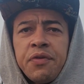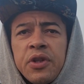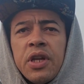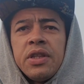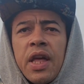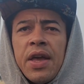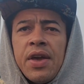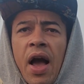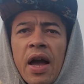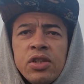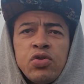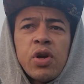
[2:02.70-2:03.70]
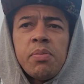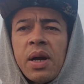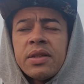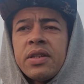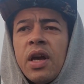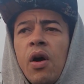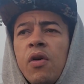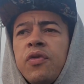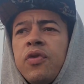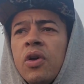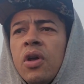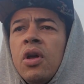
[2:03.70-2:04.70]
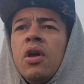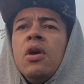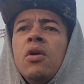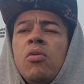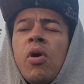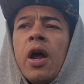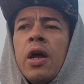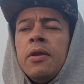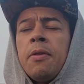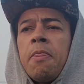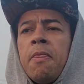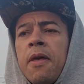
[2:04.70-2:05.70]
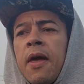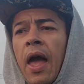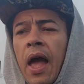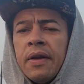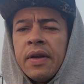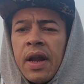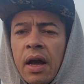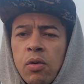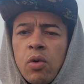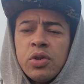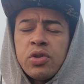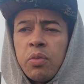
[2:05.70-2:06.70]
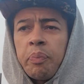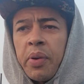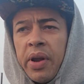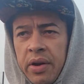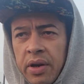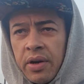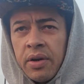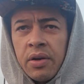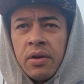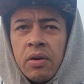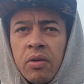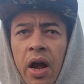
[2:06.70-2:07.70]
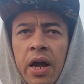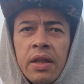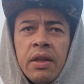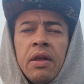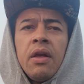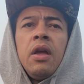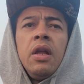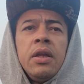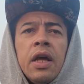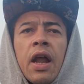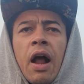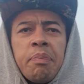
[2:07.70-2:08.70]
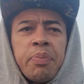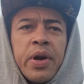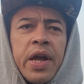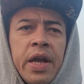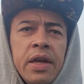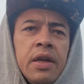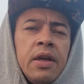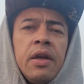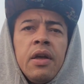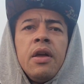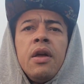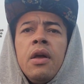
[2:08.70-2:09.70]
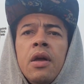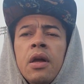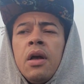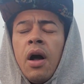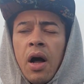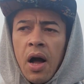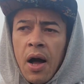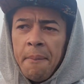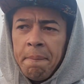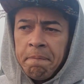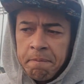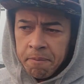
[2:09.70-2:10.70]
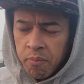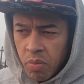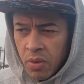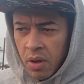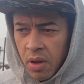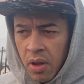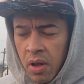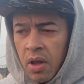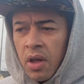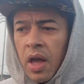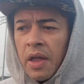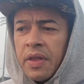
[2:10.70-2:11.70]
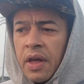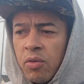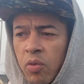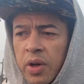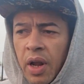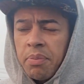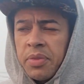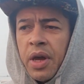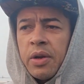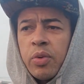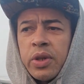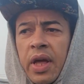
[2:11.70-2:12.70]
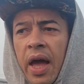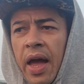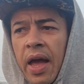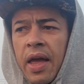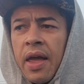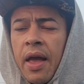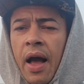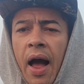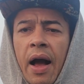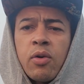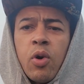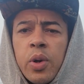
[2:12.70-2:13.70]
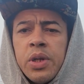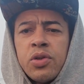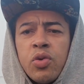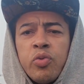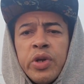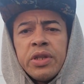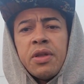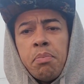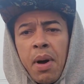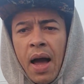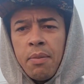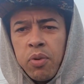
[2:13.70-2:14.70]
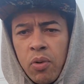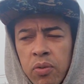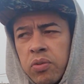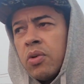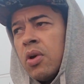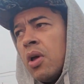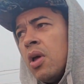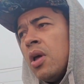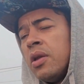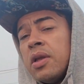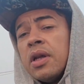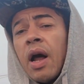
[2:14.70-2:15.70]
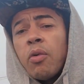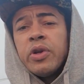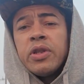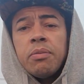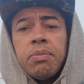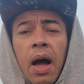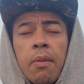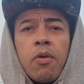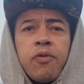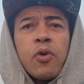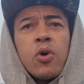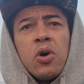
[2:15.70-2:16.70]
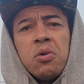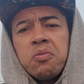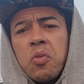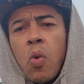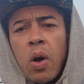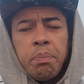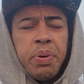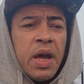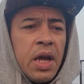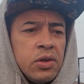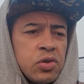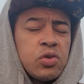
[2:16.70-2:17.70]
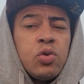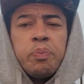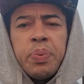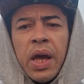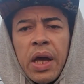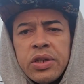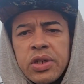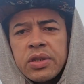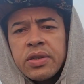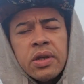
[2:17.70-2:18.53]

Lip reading: for the day, hydrate myself, right? And then I go into prayer, right? Then I pray. And then when I'm done with that, I go in to read the Bible. Then I read the Bible for 1 page, 2 pages,